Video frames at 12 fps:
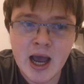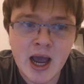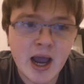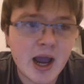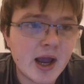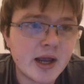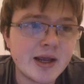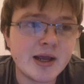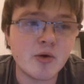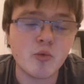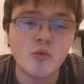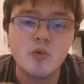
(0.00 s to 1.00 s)

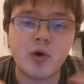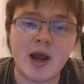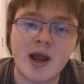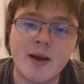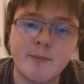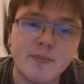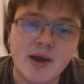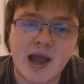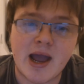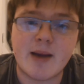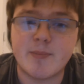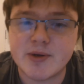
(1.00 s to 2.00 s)
I am
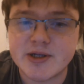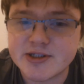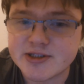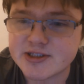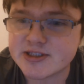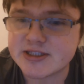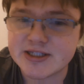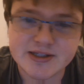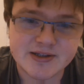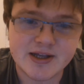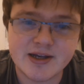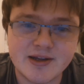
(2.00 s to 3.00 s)
happy to see
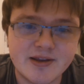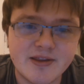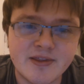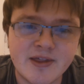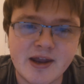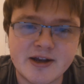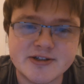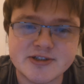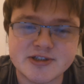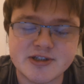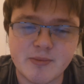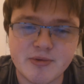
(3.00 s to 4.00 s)
that that is
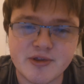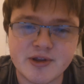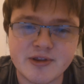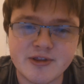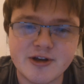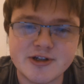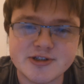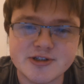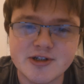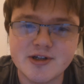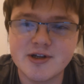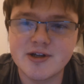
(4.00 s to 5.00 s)
something that is
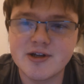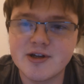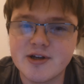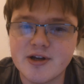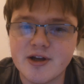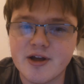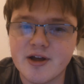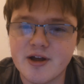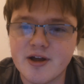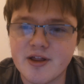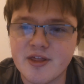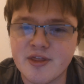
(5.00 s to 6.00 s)

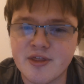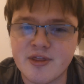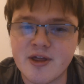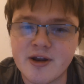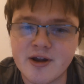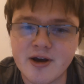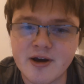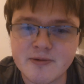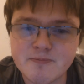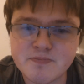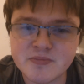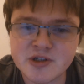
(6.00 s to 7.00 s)
that
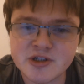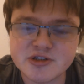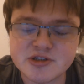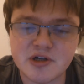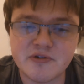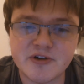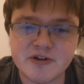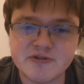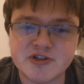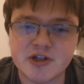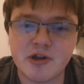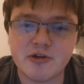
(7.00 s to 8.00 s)

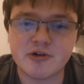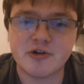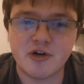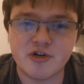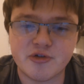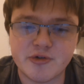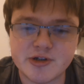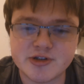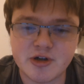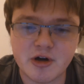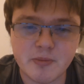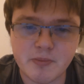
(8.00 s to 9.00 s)
conservatives in other countries
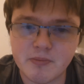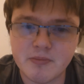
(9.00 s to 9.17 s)
are